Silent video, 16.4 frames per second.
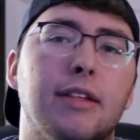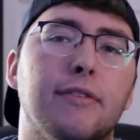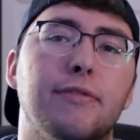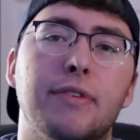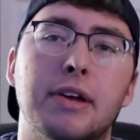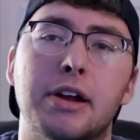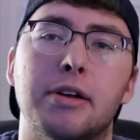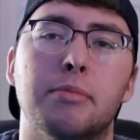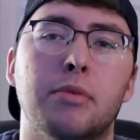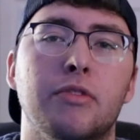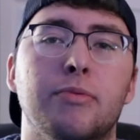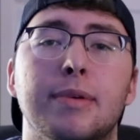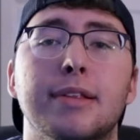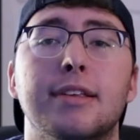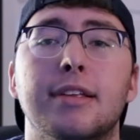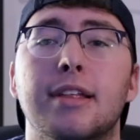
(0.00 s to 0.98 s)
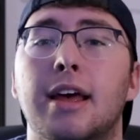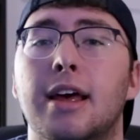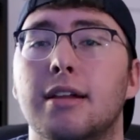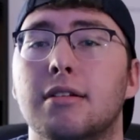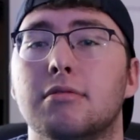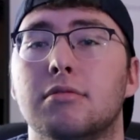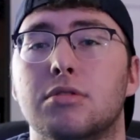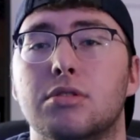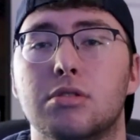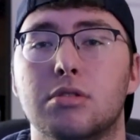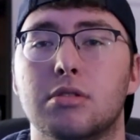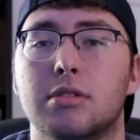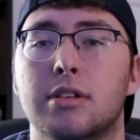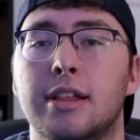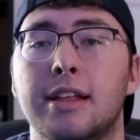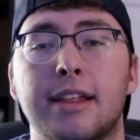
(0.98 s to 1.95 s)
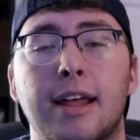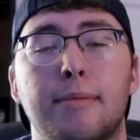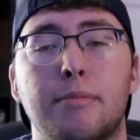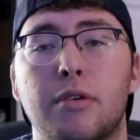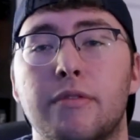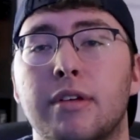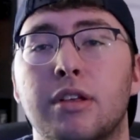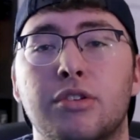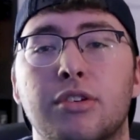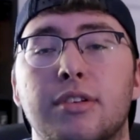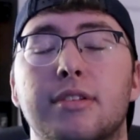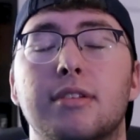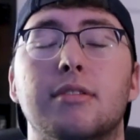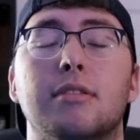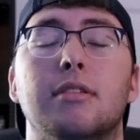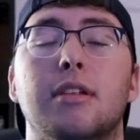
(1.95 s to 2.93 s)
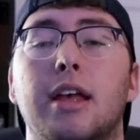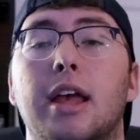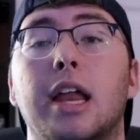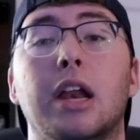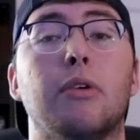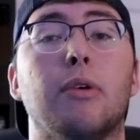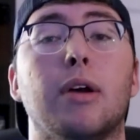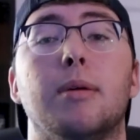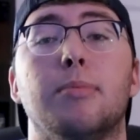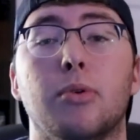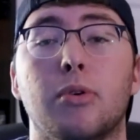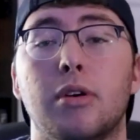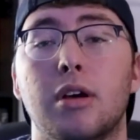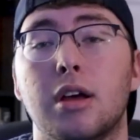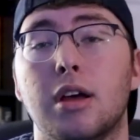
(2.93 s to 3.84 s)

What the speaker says: the finger movements in that movie, just incredible.